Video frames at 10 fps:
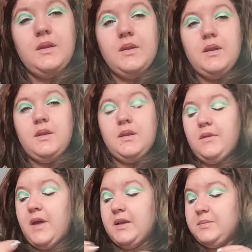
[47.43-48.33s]
then,
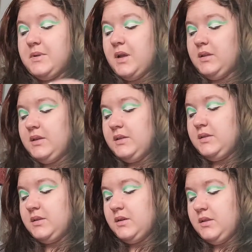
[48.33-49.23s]
last but not
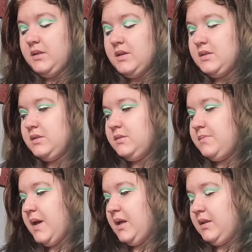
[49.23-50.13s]
least, on this
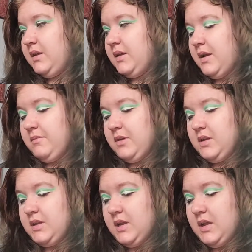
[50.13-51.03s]
palette, I'm
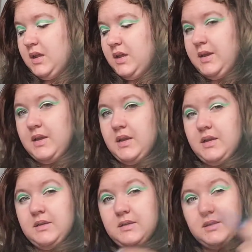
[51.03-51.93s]
going to take
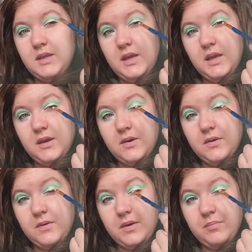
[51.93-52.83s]
C E
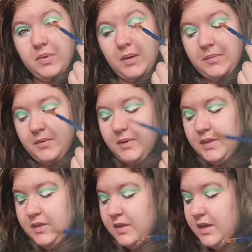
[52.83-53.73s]
O and pop it
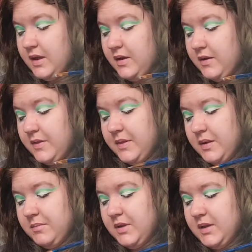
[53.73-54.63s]
right there, and then
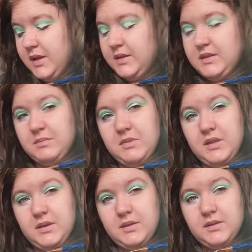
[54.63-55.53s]
I'm going to take some of
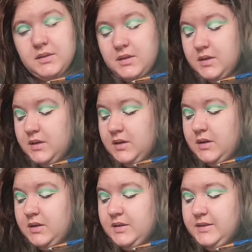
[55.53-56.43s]
these
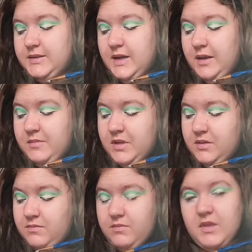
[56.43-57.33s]

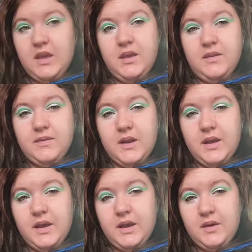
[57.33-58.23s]
diamond thingies that I
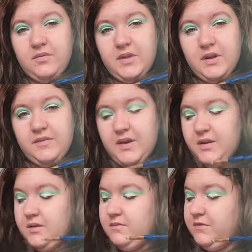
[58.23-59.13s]
have that I've
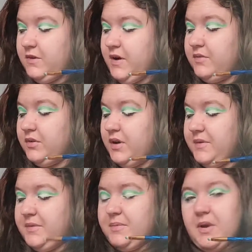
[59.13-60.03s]
had forever.
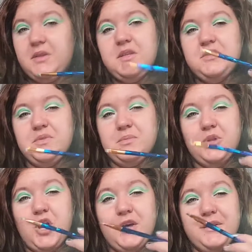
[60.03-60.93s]
I got these from
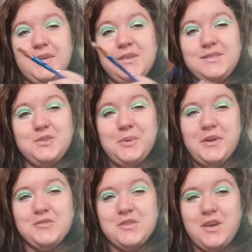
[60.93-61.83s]
Lana two
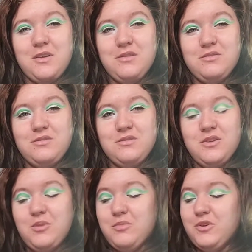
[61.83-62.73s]
years ago,
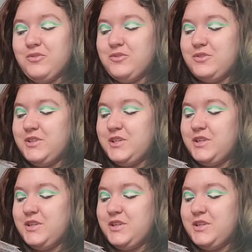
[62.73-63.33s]
almost.